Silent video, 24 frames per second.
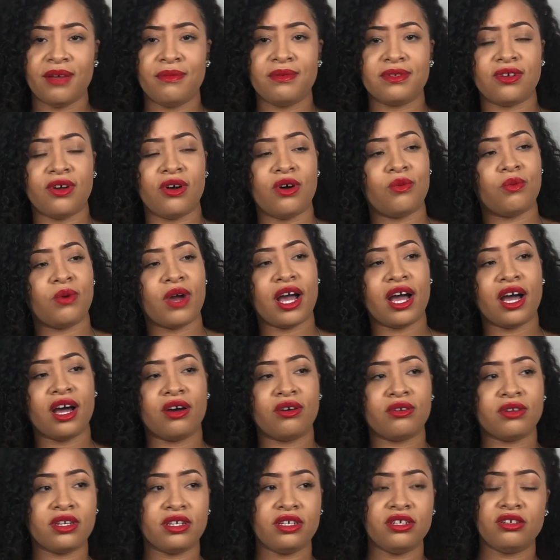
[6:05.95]
They was all
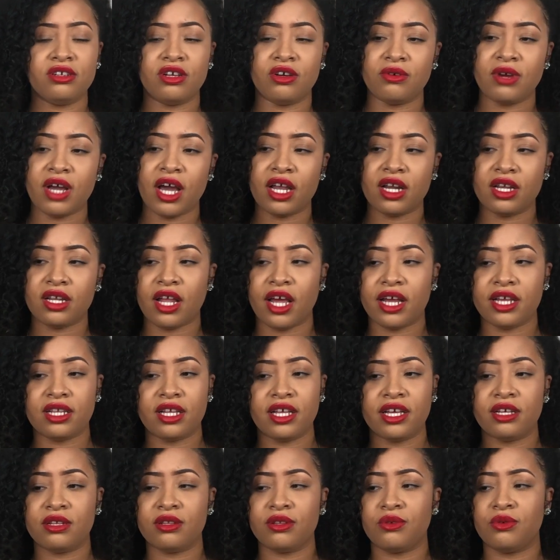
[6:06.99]
wild and kind of
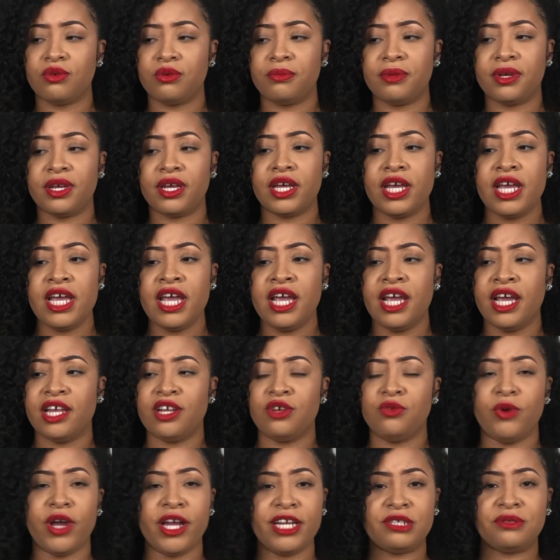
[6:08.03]
lit a little bit.
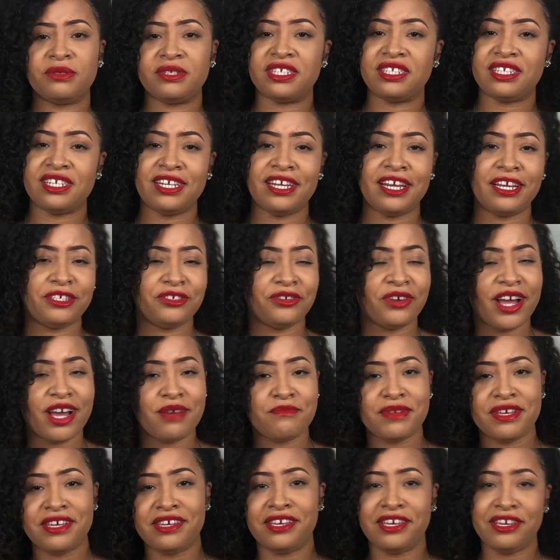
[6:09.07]
And the waitress is in there trying
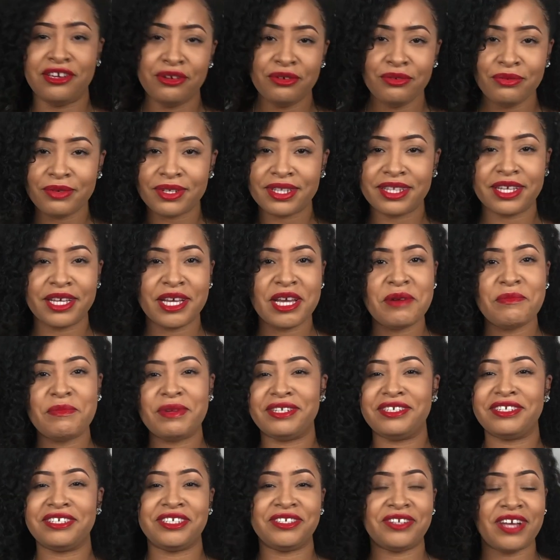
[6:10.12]
to be cute with them
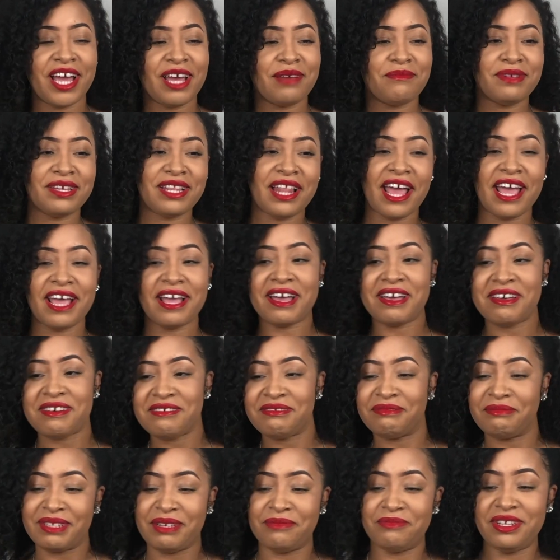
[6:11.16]
and just trying to be like,
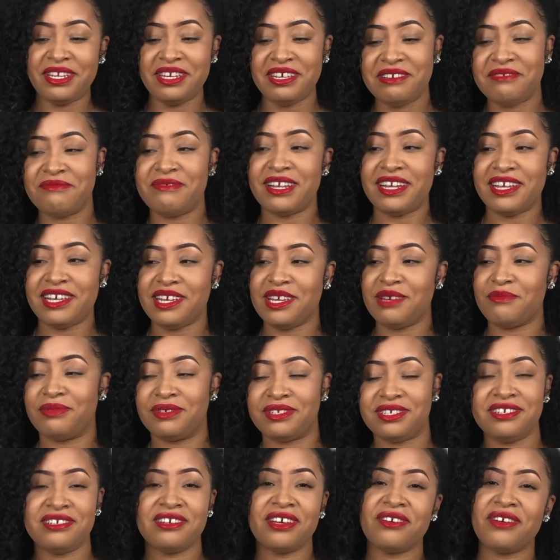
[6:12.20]
oh, what do you want to eat?
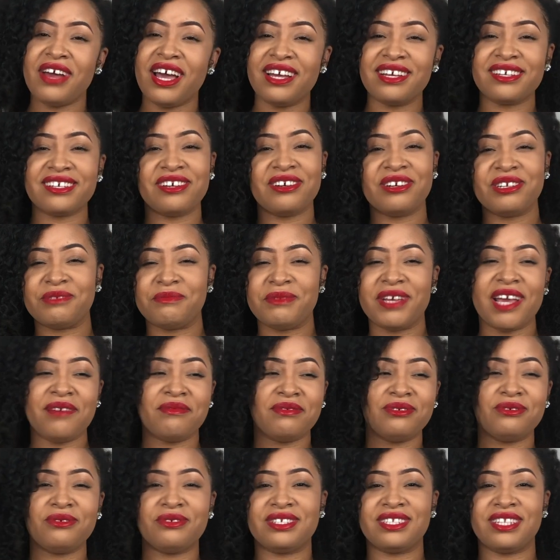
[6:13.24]
But you know how girls be
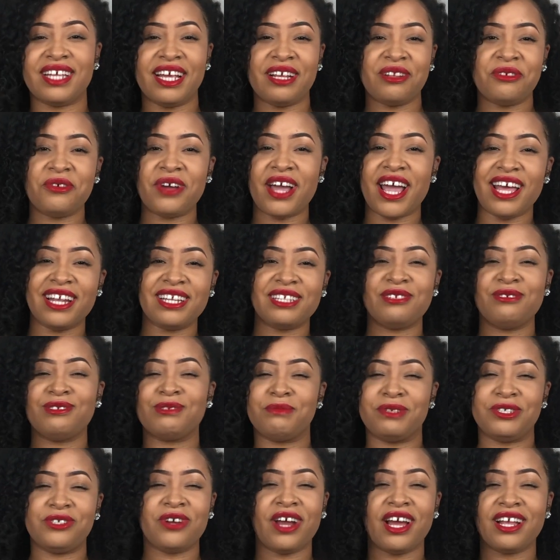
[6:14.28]
having little snake little
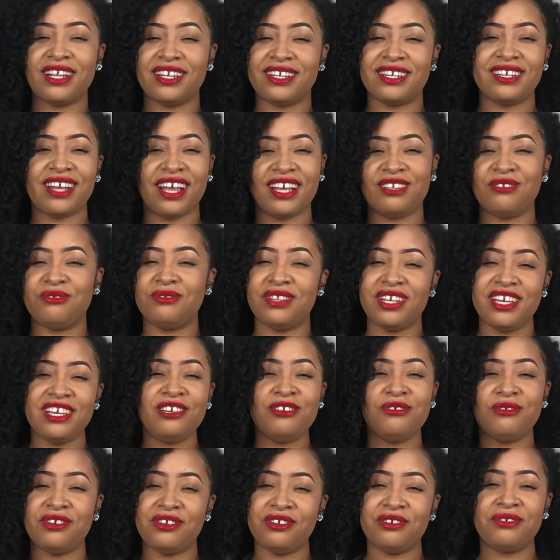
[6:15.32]
attitudes, but trying you
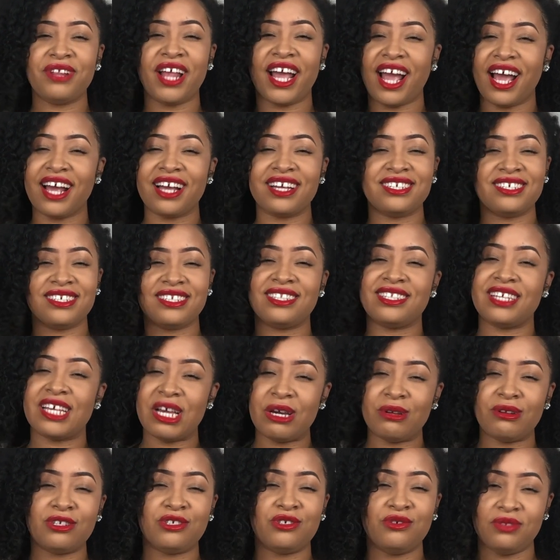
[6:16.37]
think you cute. I could just
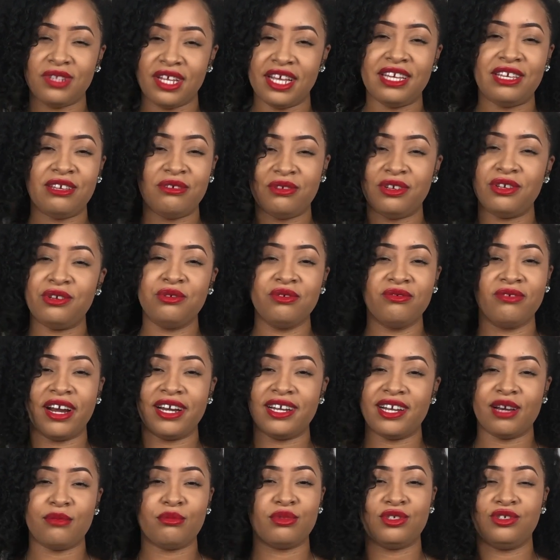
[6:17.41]
tell that you think you cute
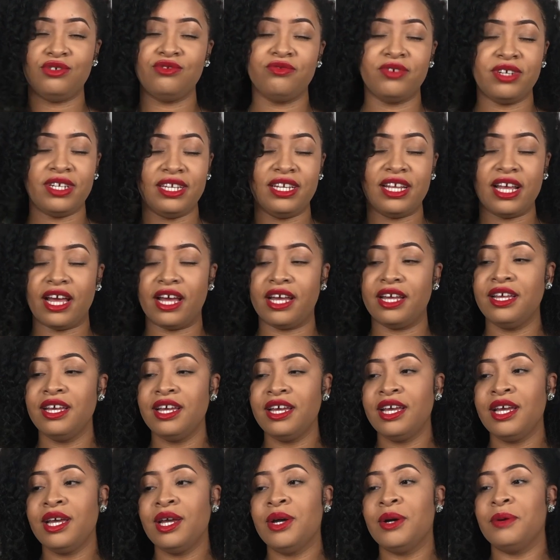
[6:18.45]
right now, but you really not.
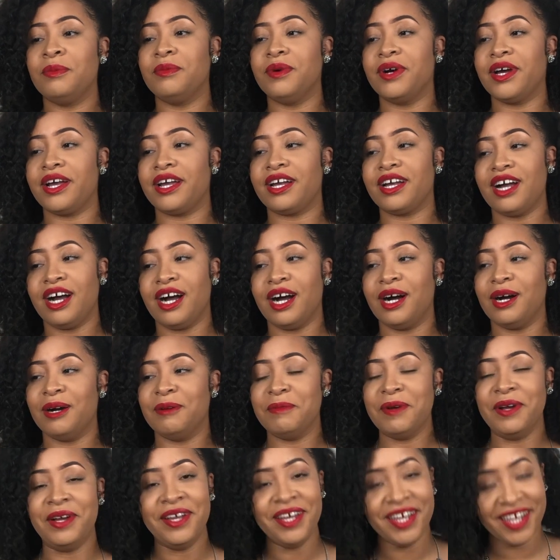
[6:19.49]
But
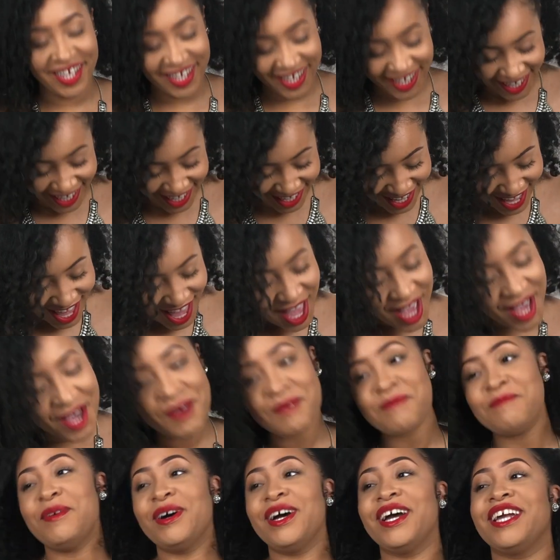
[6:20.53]

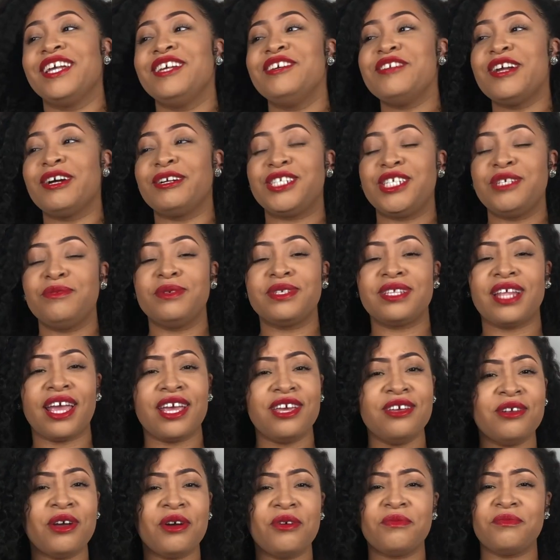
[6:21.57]
but she was
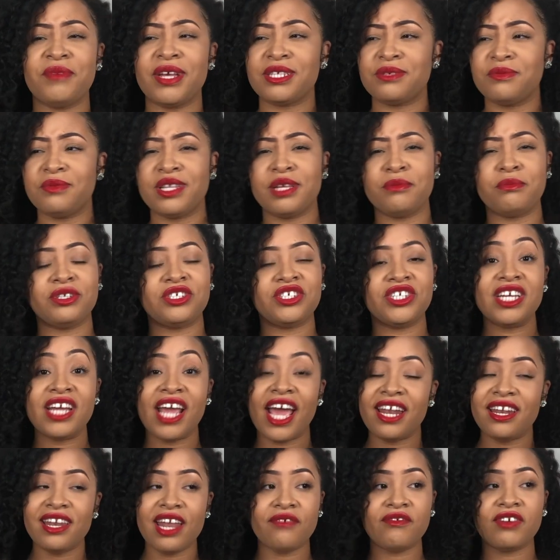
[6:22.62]
messing with them. But she
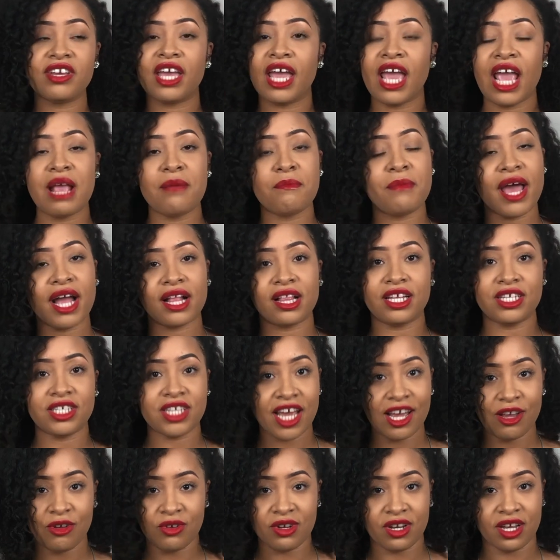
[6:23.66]
had never came back to
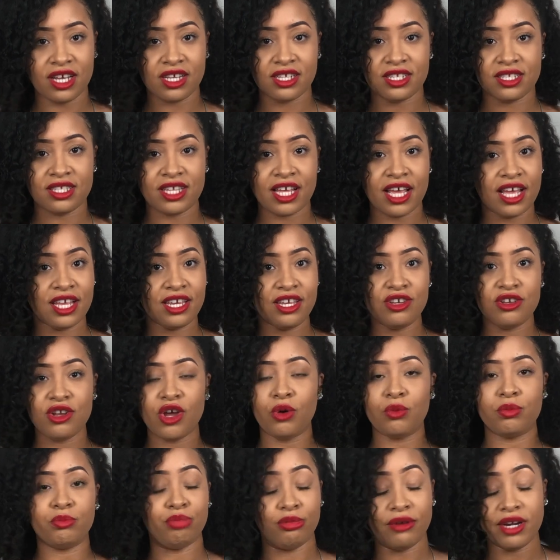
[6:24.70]
check on us
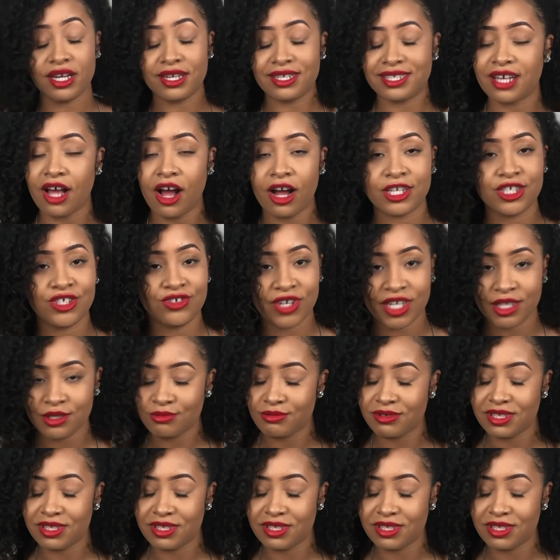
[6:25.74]
to bring us our drinks.